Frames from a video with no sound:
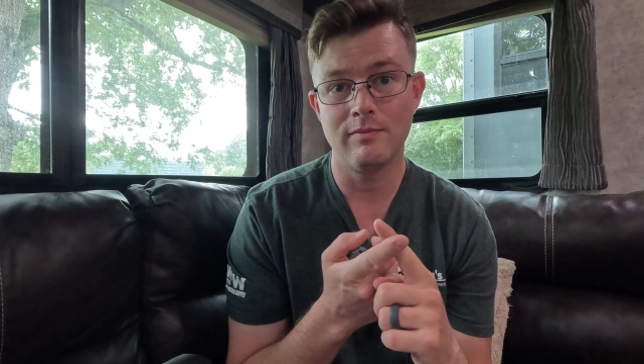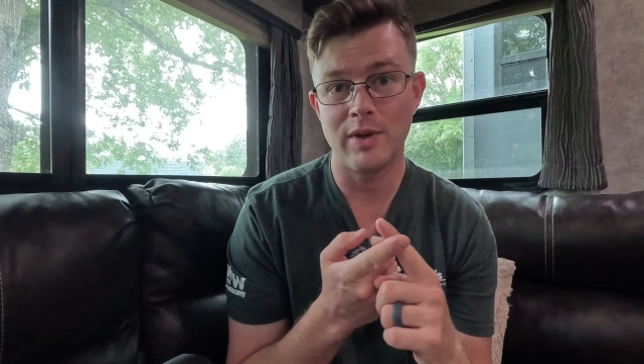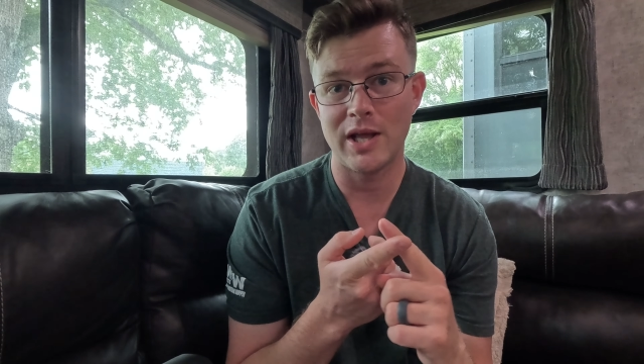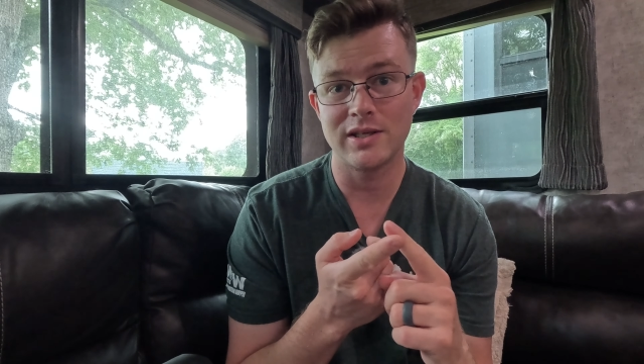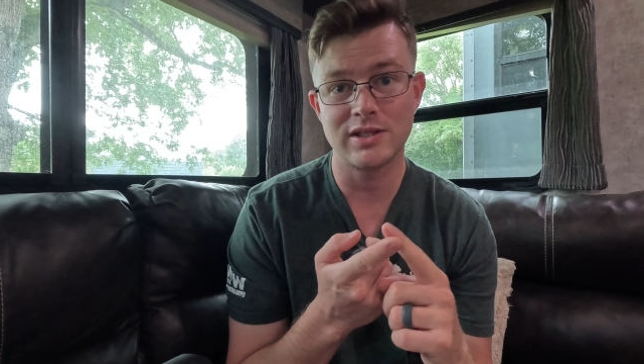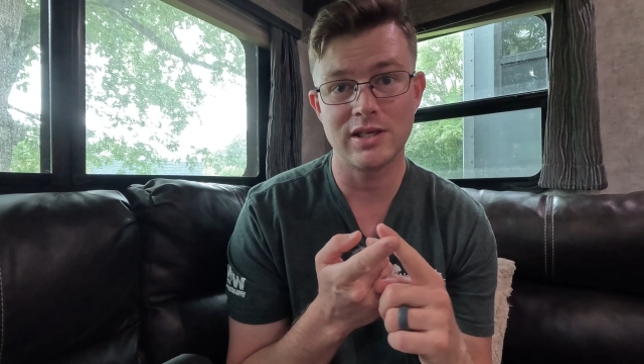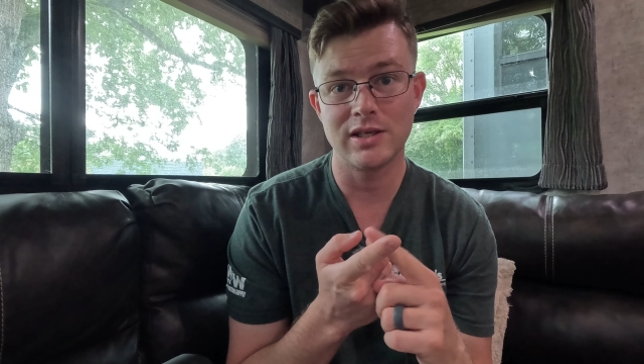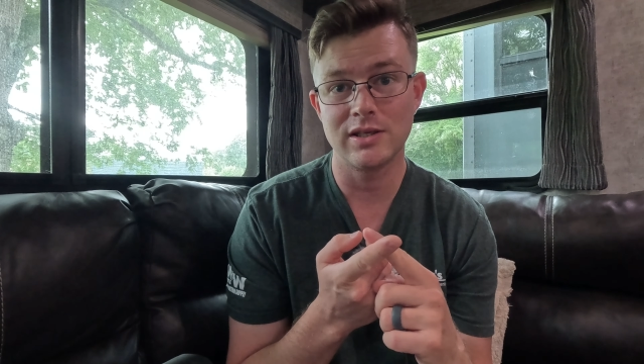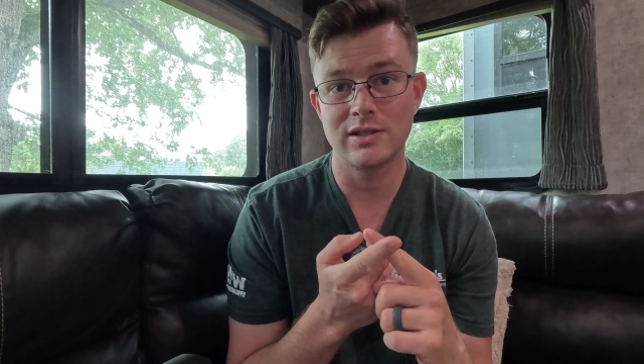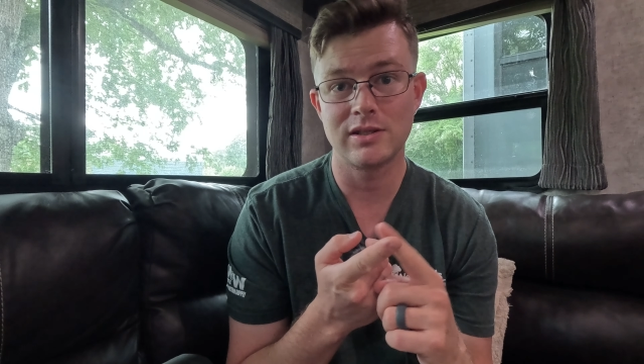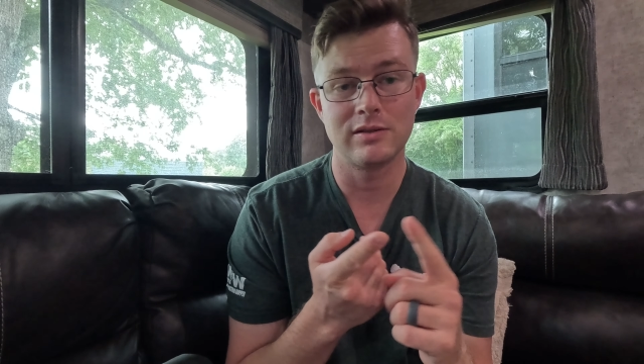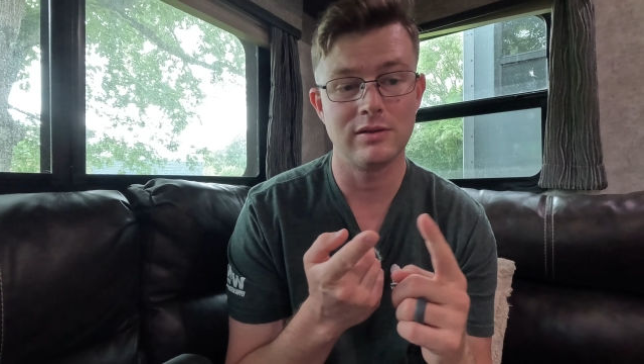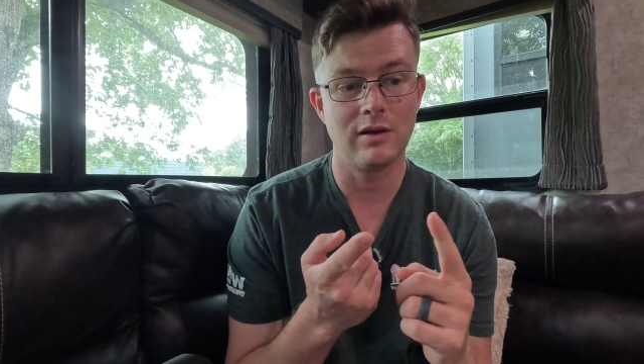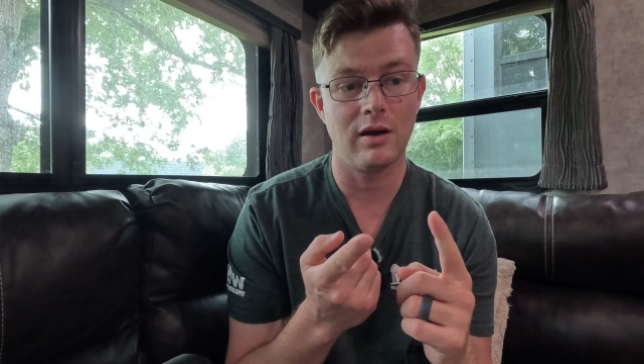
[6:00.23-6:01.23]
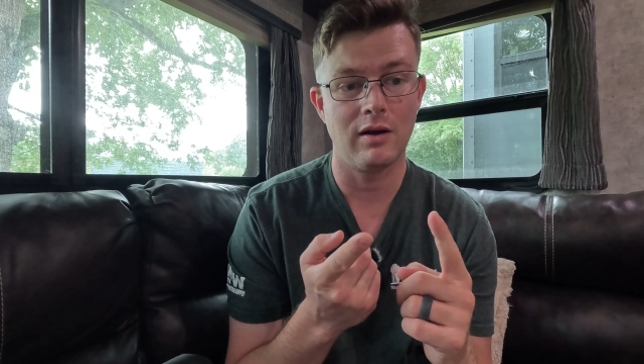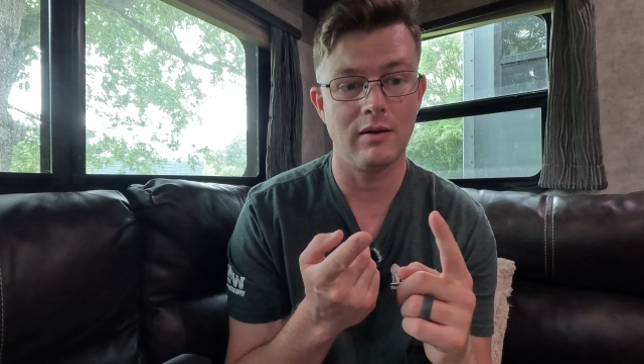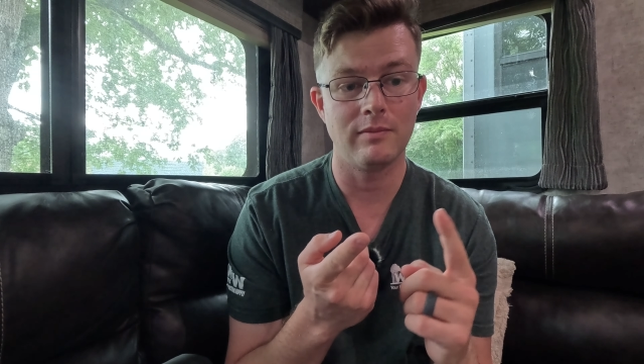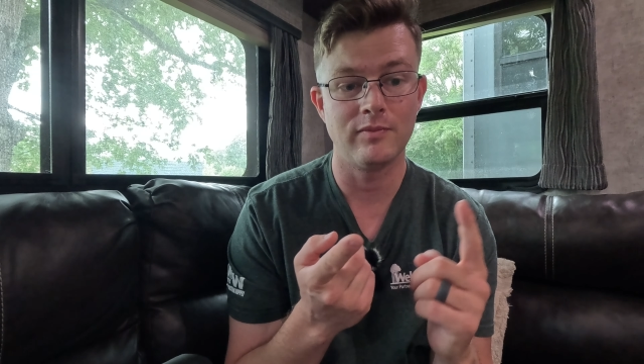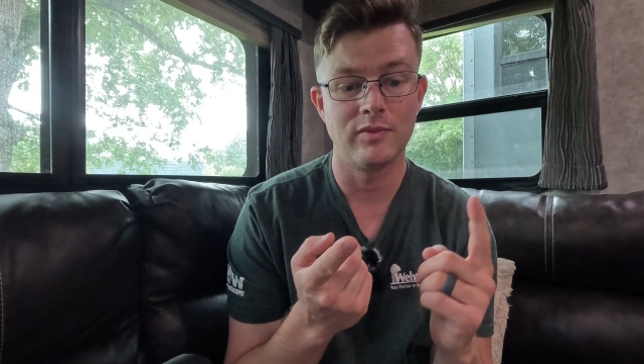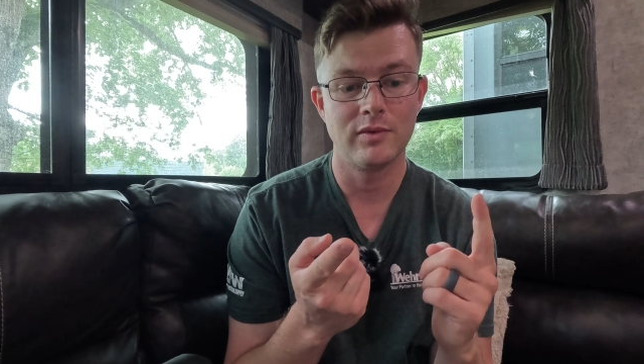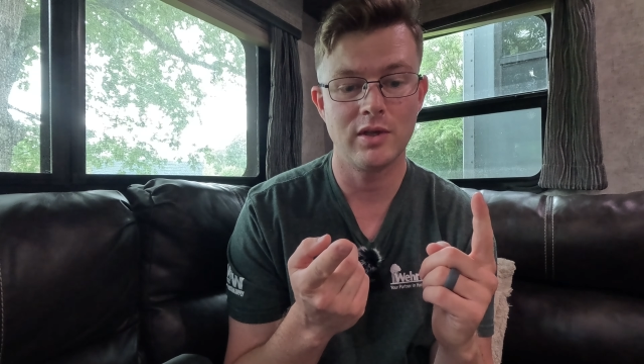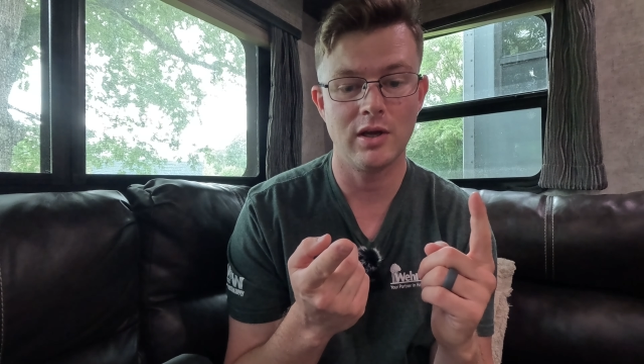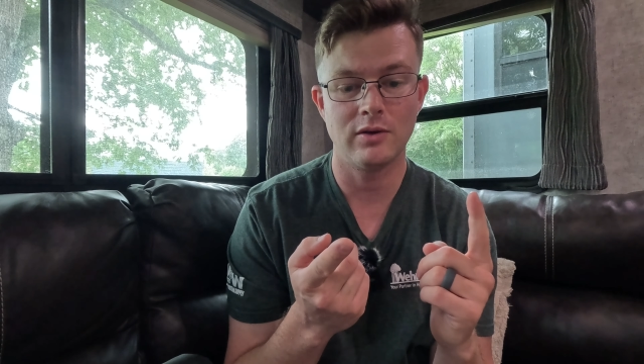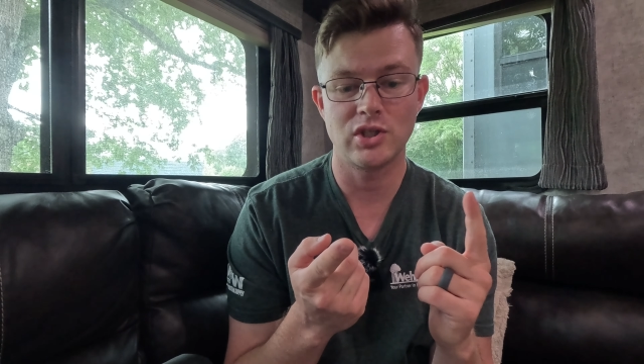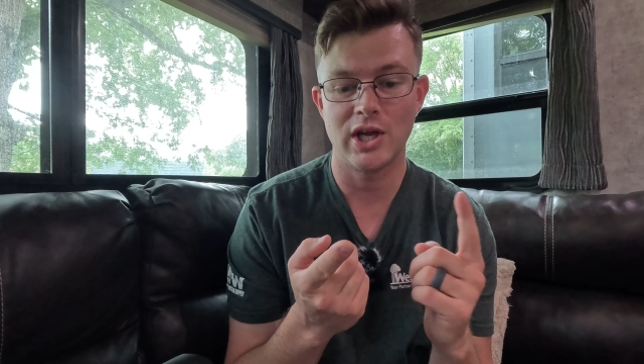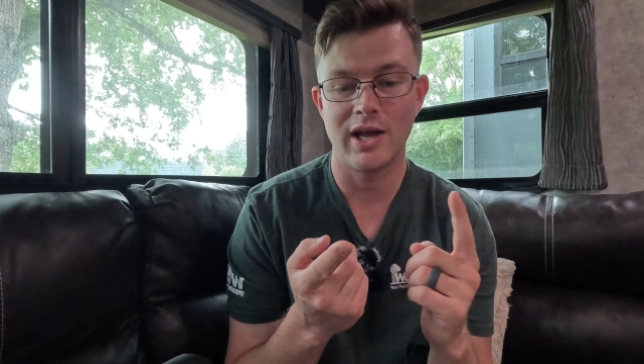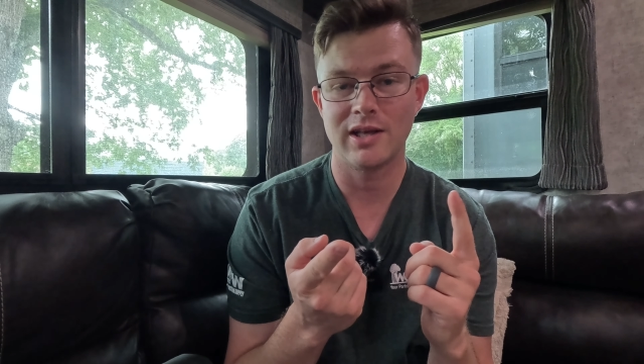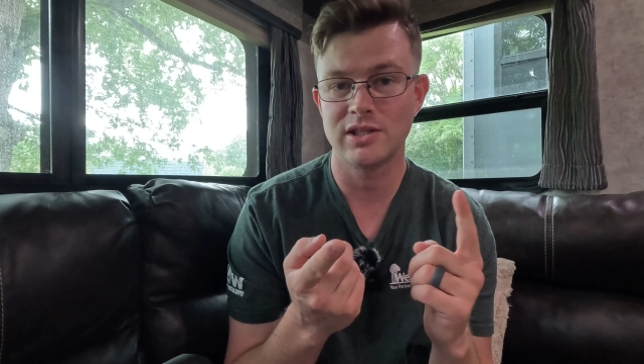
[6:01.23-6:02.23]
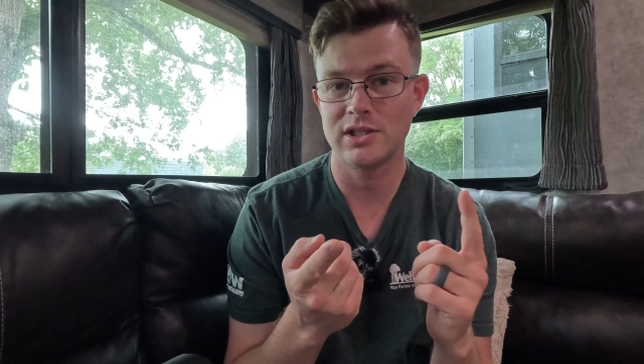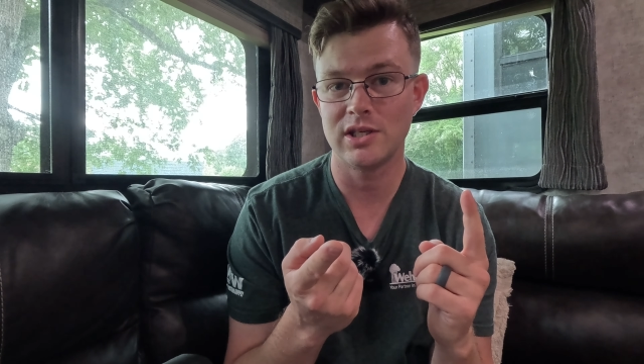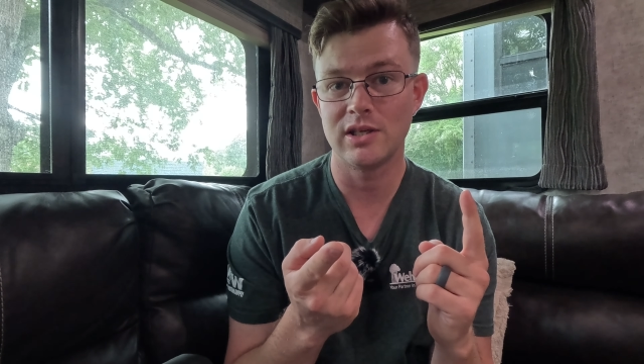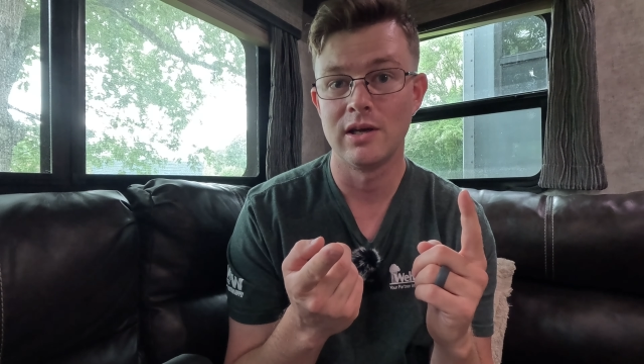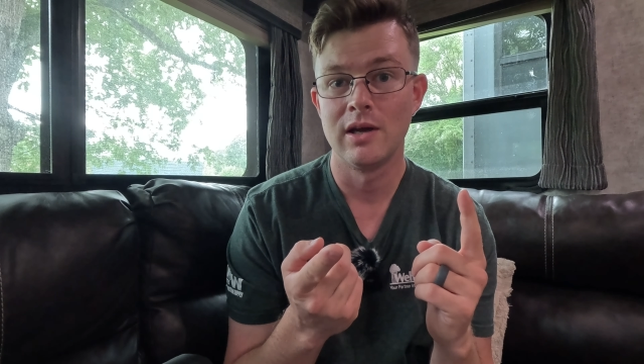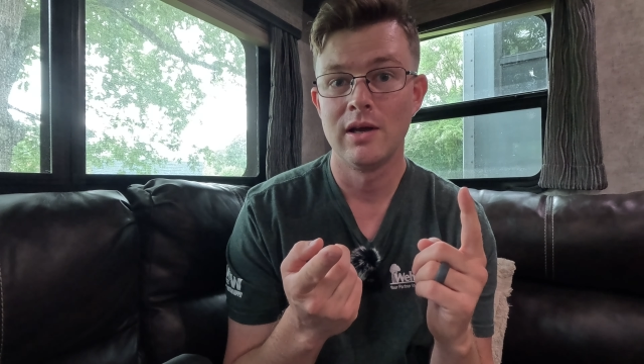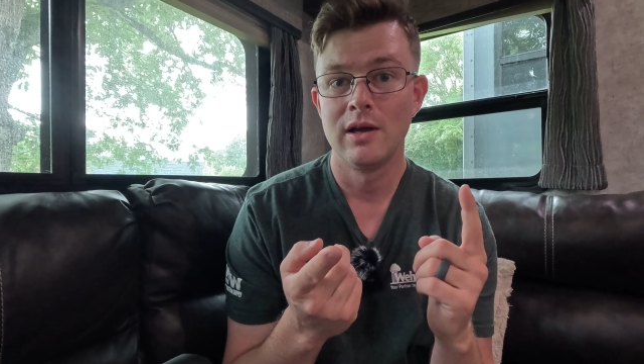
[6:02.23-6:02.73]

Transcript: basis, chassis.